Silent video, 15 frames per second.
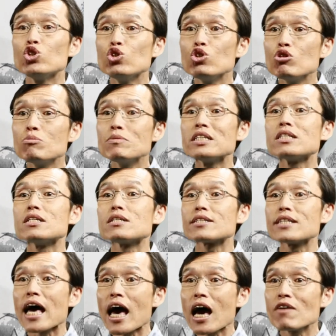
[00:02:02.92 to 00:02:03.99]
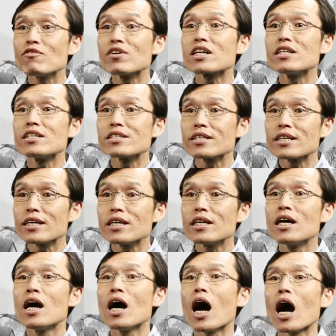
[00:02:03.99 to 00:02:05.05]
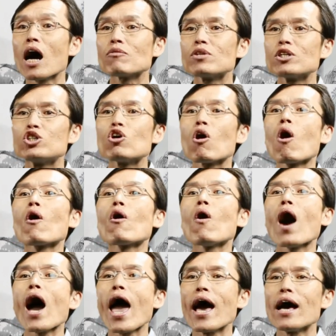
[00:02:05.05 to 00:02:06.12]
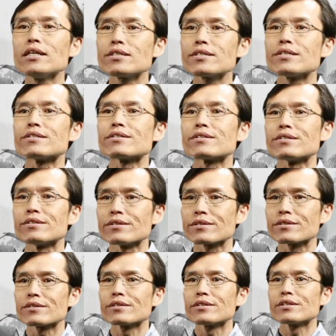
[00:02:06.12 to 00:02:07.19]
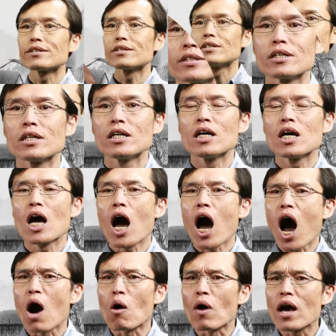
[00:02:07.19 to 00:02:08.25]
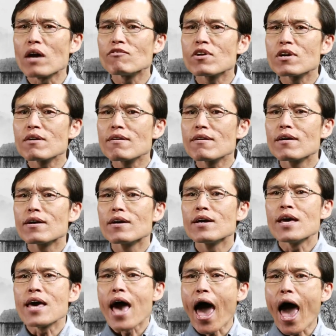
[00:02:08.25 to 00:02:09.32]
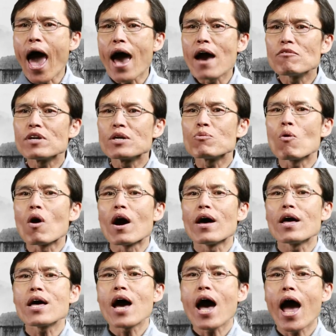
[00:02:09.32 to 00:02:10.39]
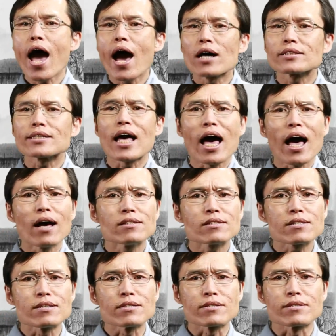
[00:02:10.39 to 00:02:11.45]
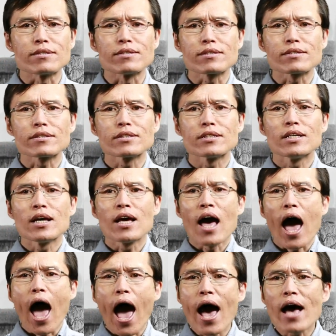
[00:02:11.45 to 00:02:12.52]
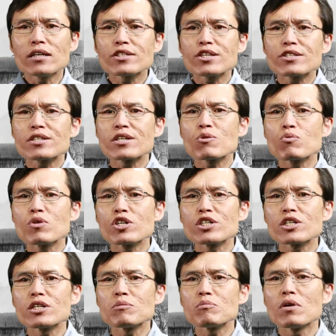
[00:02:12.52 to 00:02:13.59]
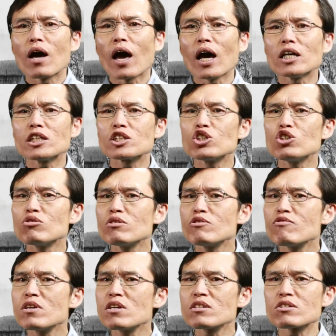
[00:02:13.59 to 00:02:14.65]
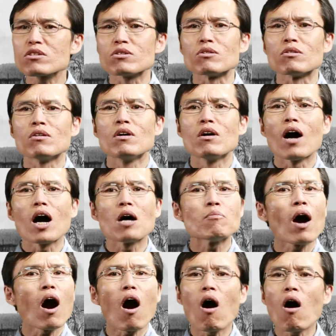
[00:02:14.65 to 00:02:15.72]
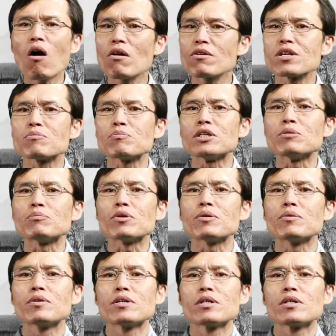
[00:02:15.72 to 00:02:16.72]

numinous efficacy of the royal ancestors. However, everyone has ancestors. Ancestor worship is universal among all the people.